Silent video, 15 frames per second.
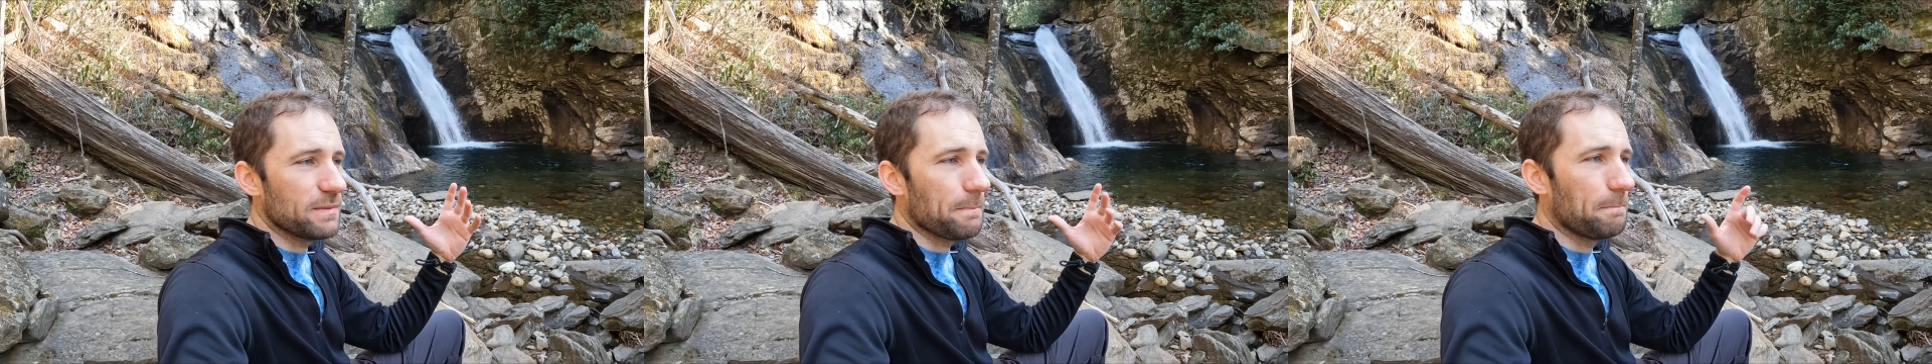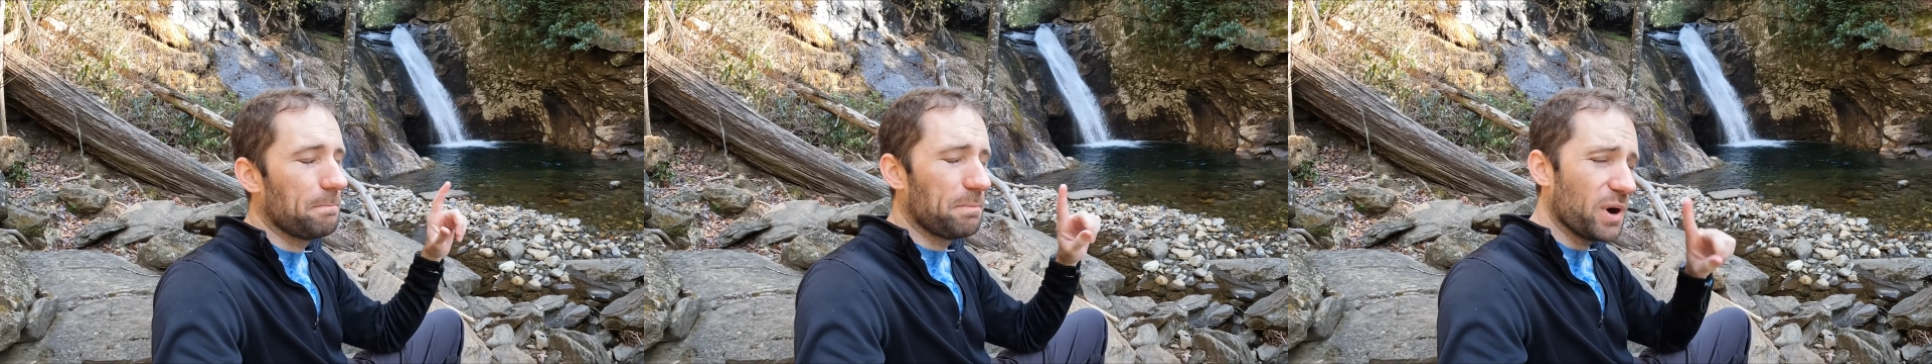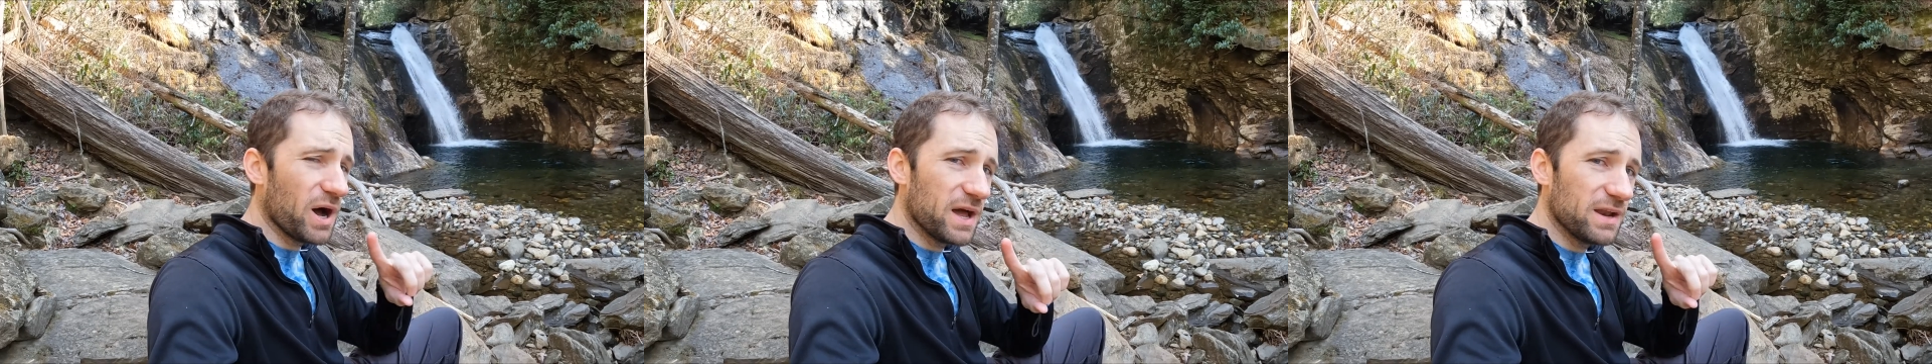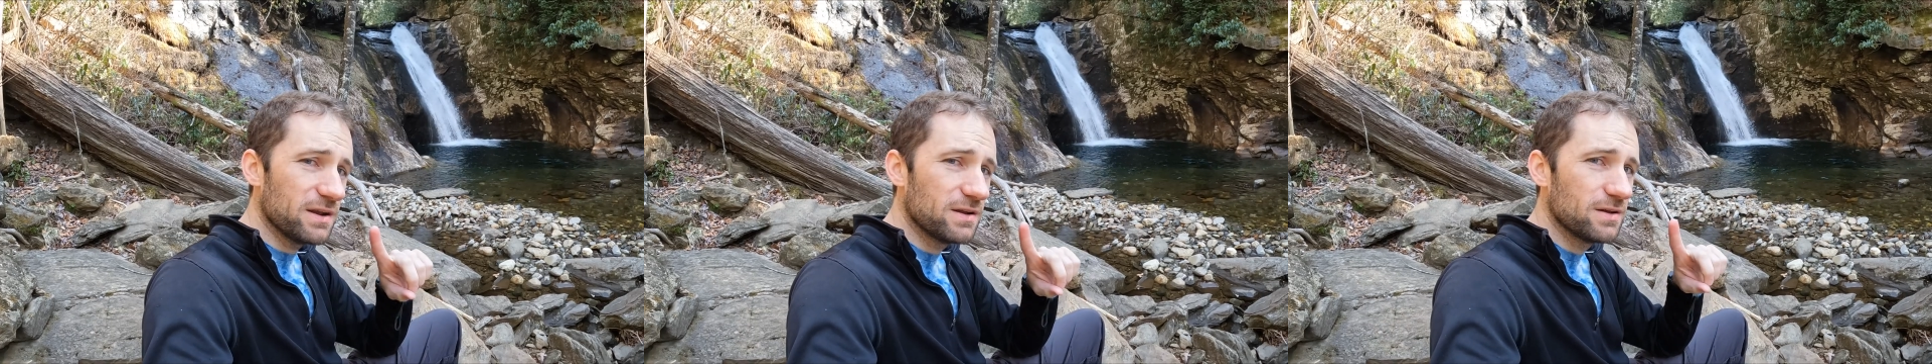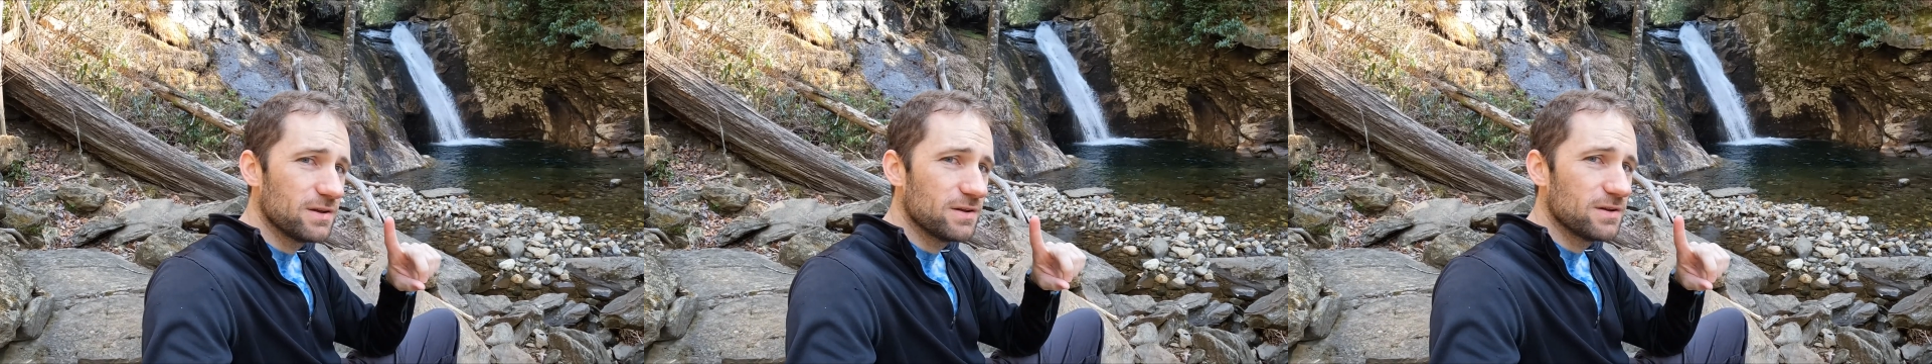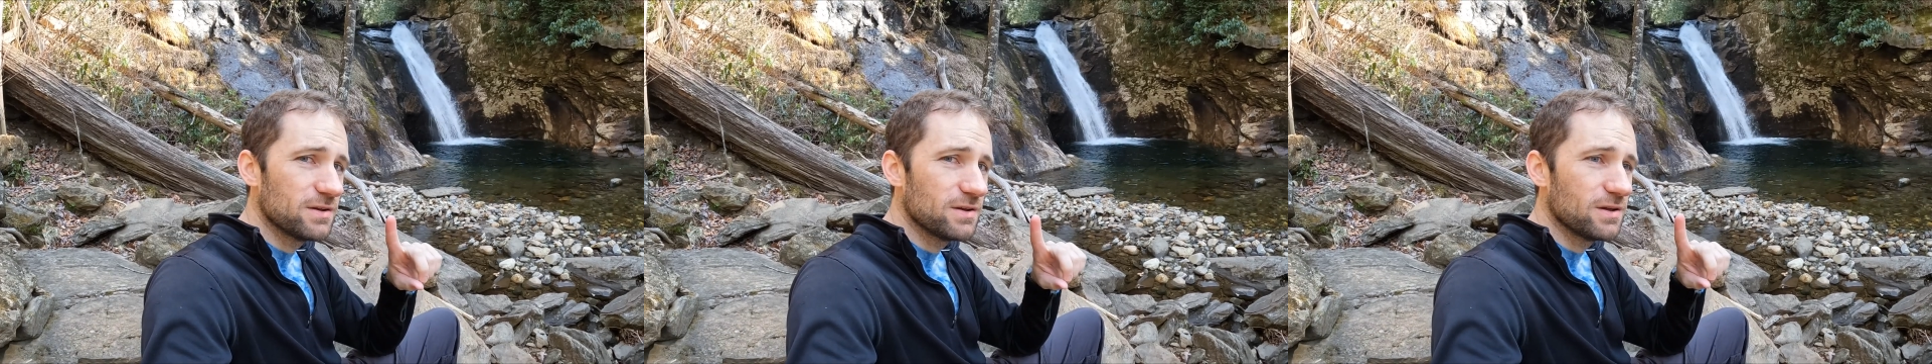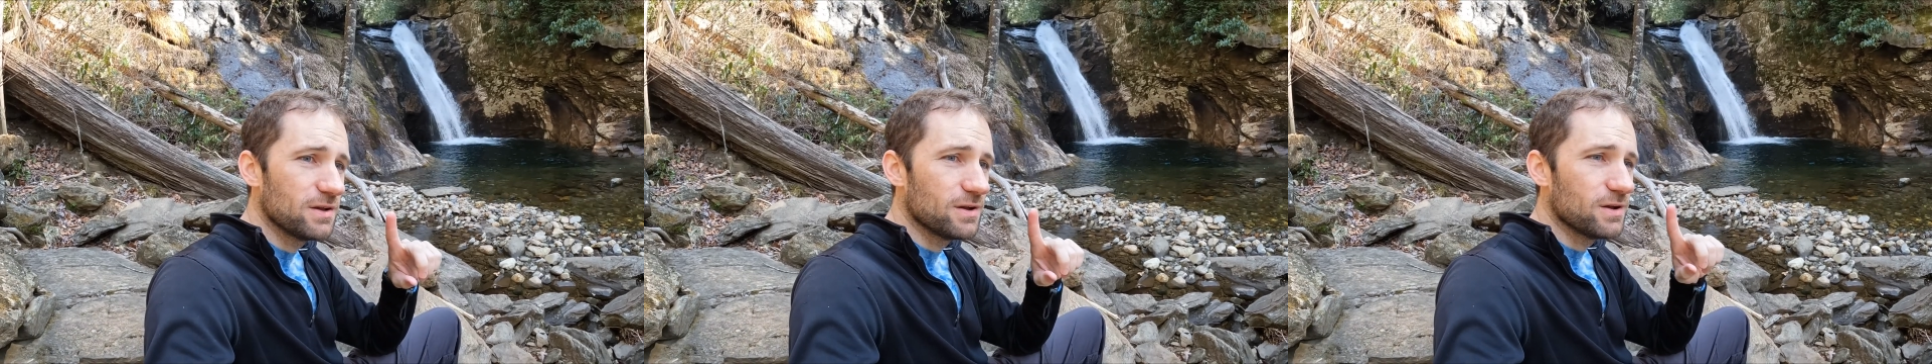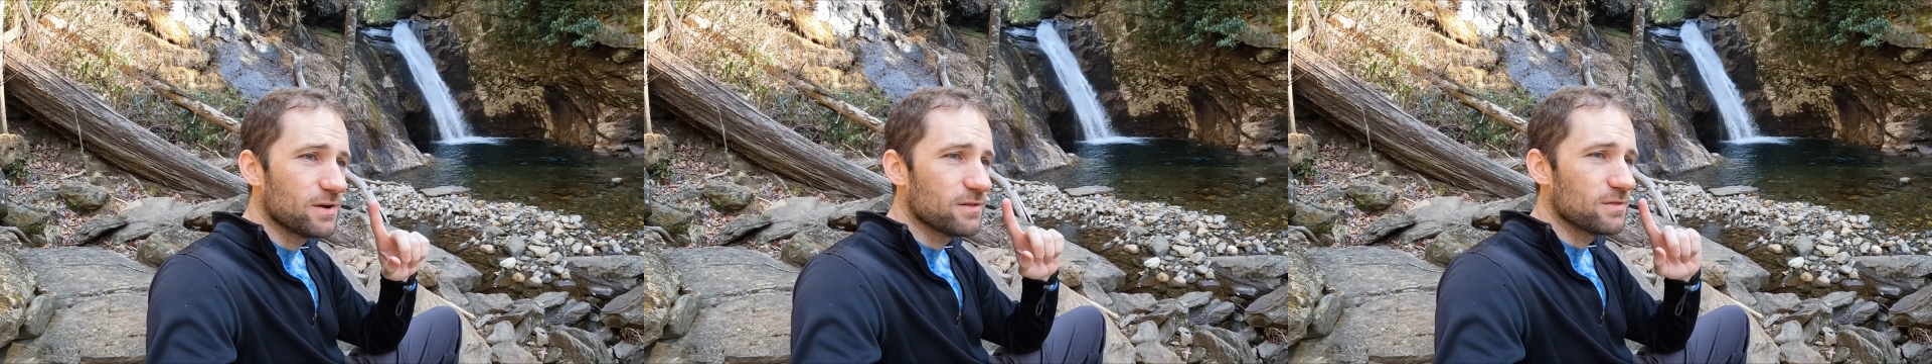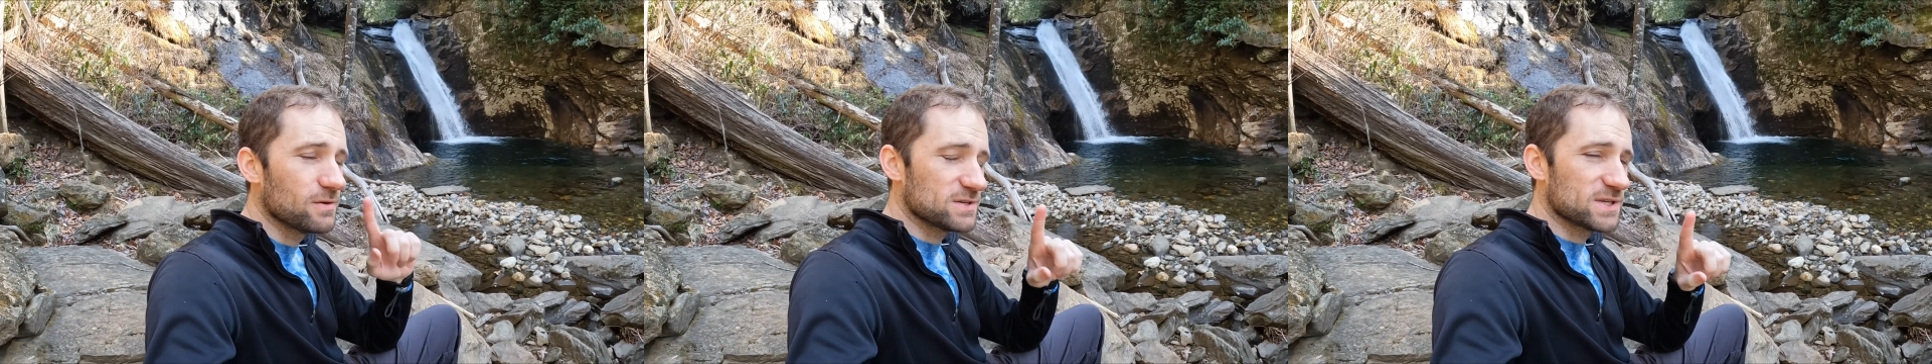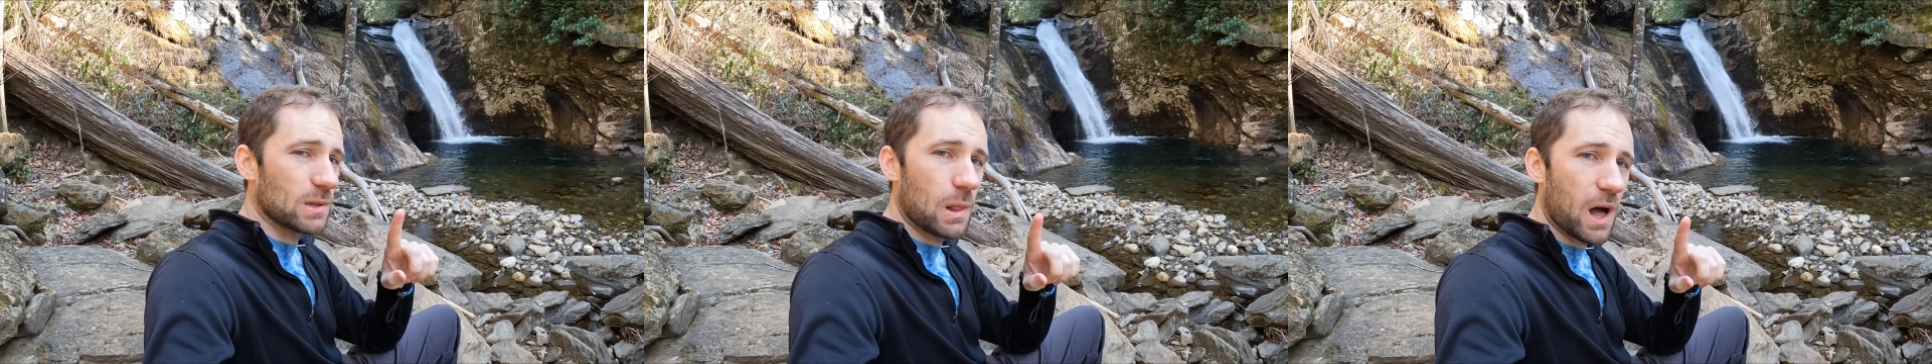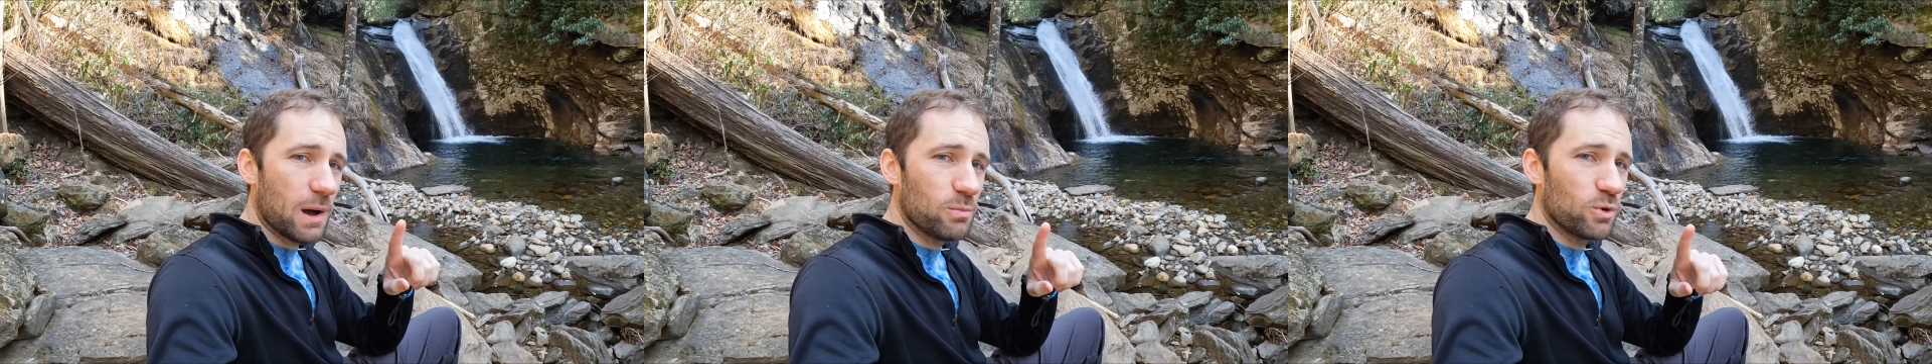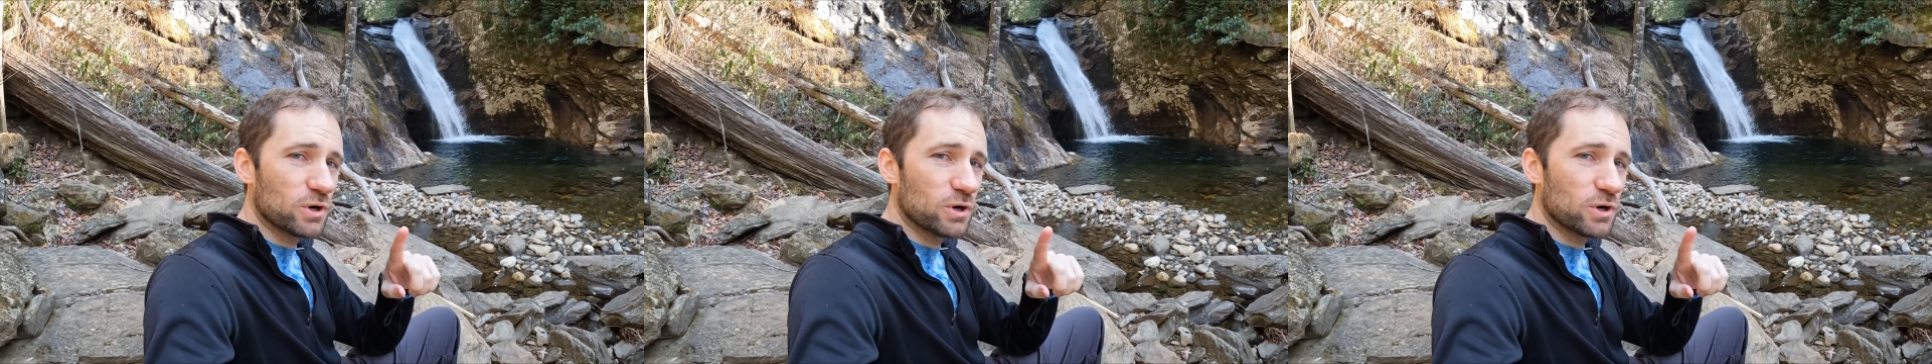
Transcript: it, but there's a lot